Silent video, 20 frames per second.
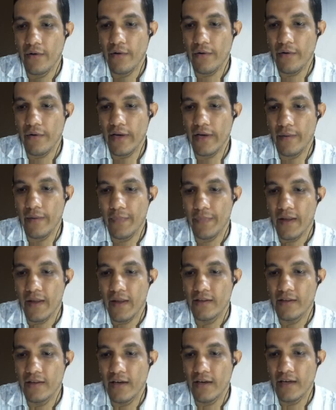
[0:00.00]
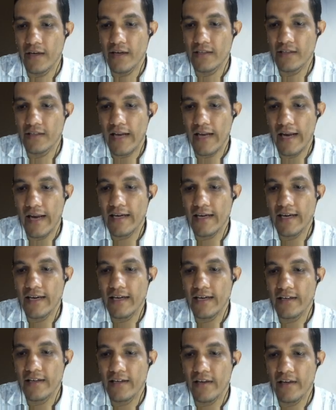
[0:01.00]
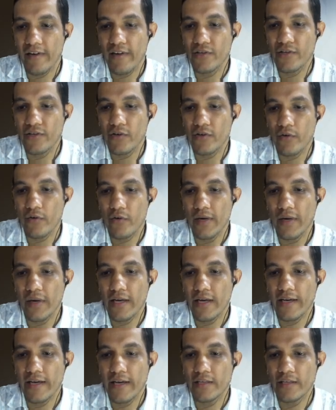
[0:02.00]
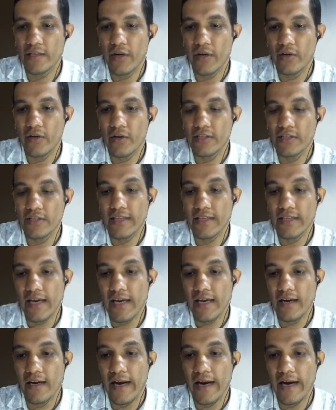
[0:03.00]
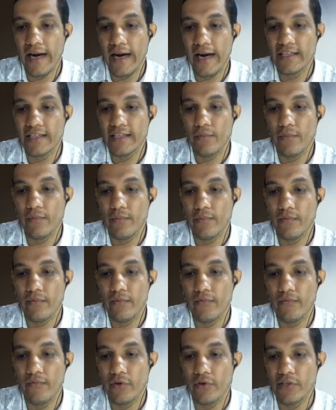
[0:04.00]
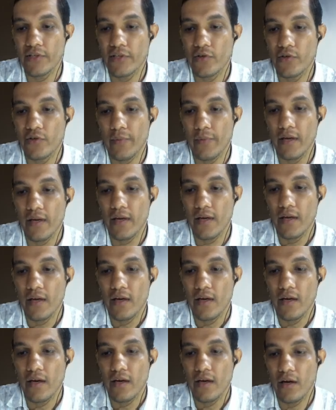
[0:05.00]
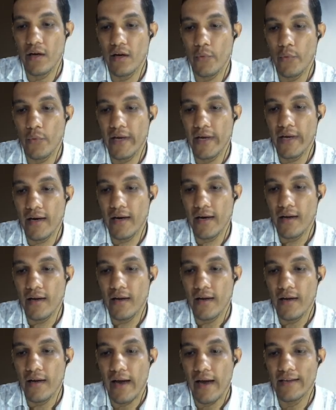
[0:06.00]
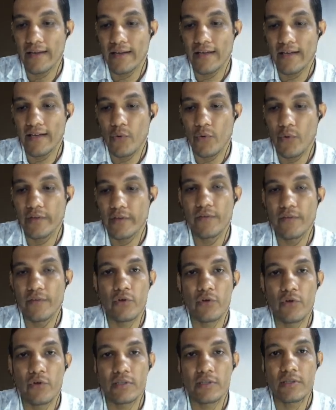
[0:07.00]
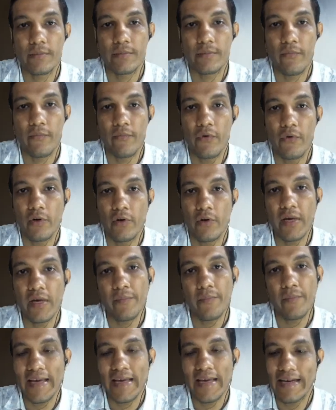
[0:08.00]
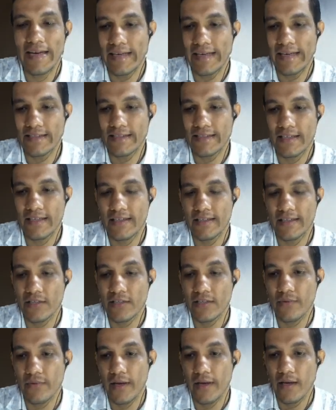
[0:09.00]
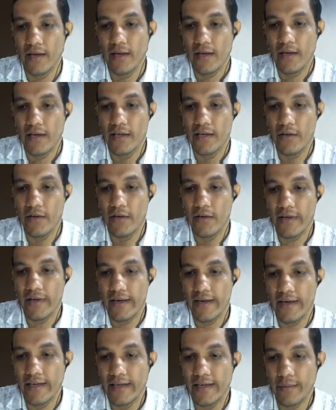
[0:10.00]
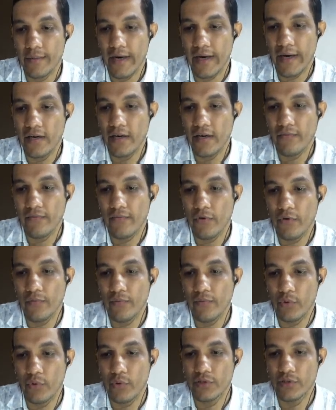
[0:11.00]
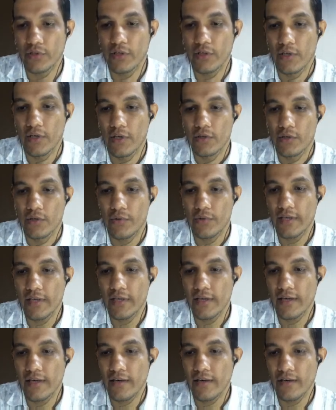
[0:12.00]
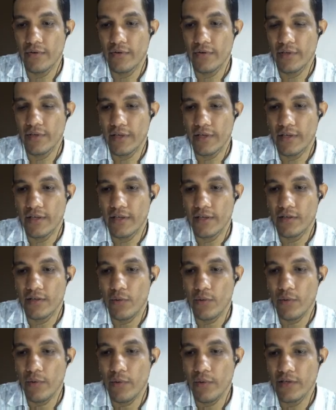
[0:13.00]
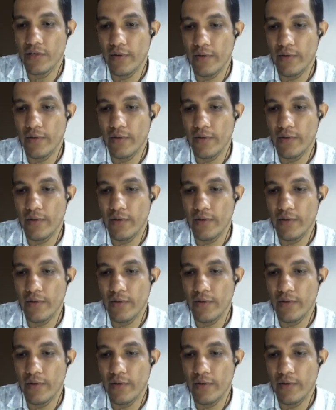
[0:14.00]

Okay, the slightly the velocity will be increased because their adhesive forces will be weaker and the cohesive forces of the fluid will be increased. That's why here you can get some kind of fluid force. So here if you see slowly